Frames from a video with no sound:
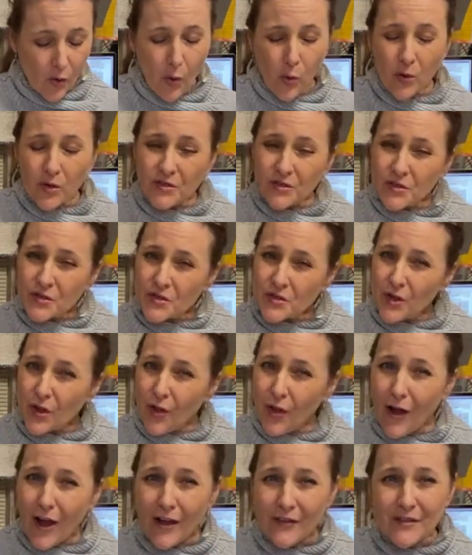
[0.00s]
Quilter's
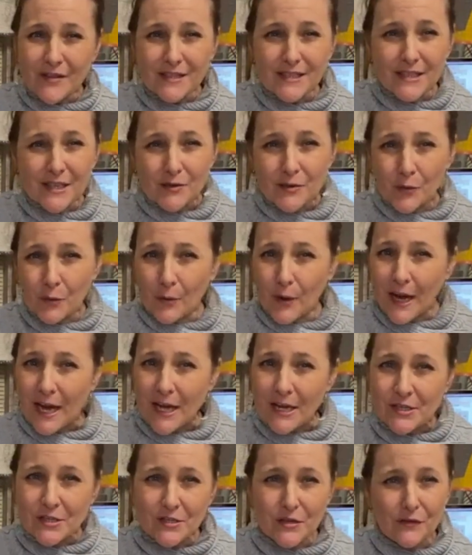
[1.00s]
cloth is in the
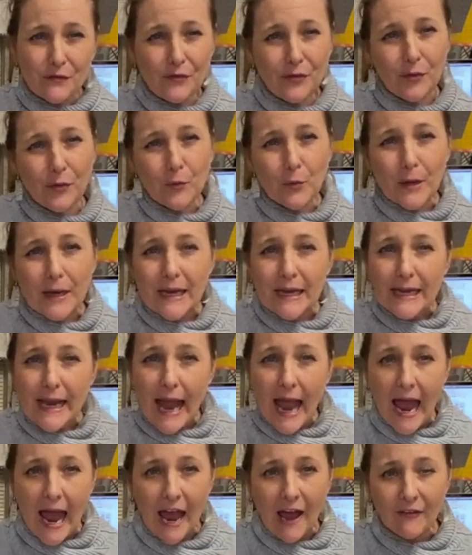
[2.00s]
range of
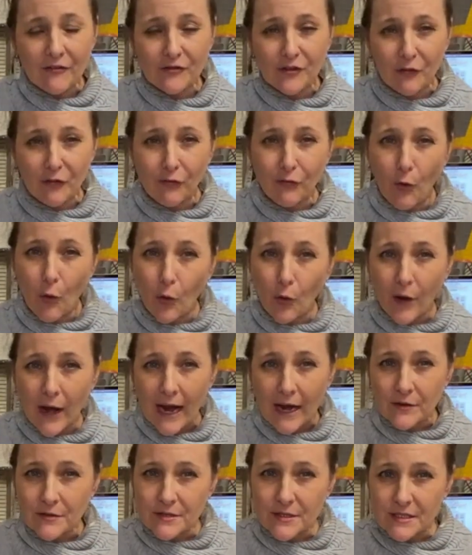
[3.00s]
3.5 to 4
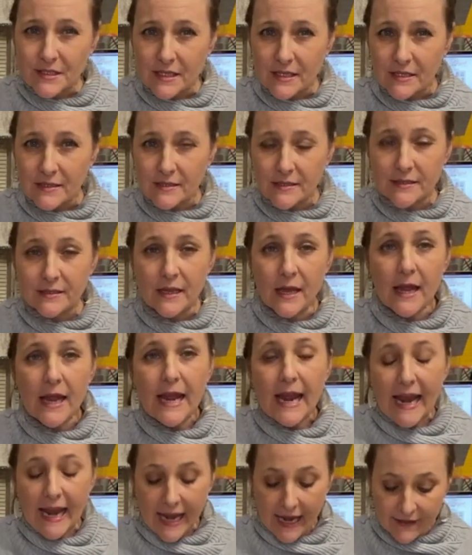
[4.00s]
ounces,
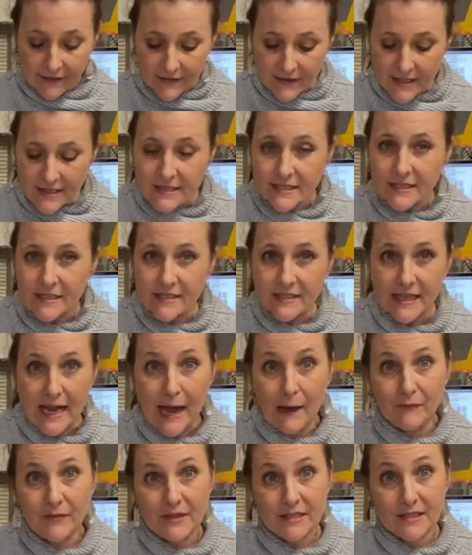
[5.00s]
and this is
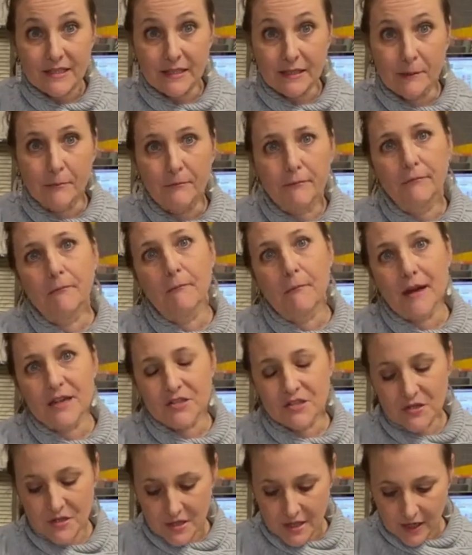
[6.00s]
obviously
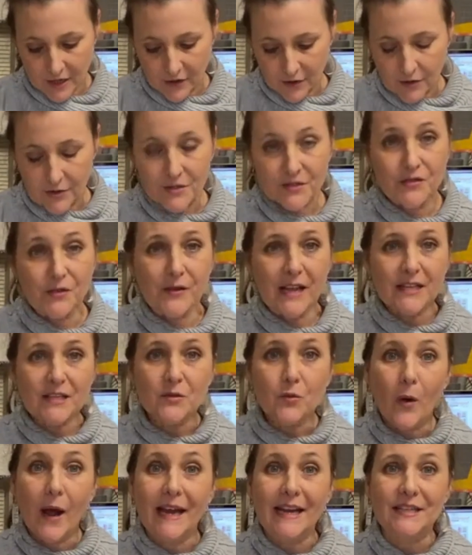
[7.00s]
much thicker. So
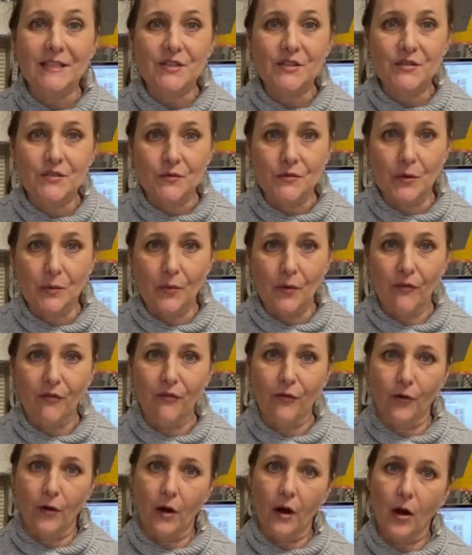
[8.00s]
that's why it's suitable
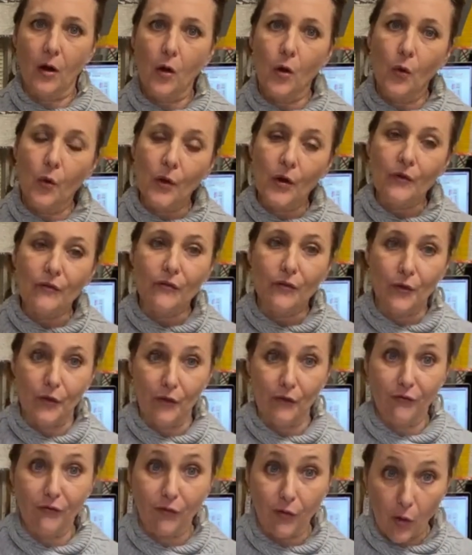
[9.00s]
for a quilt for
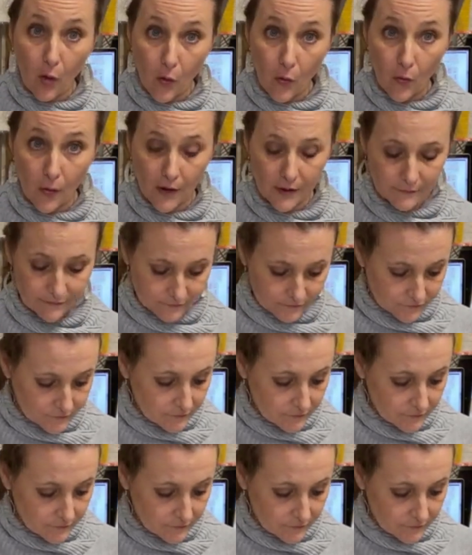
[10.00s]
the floor.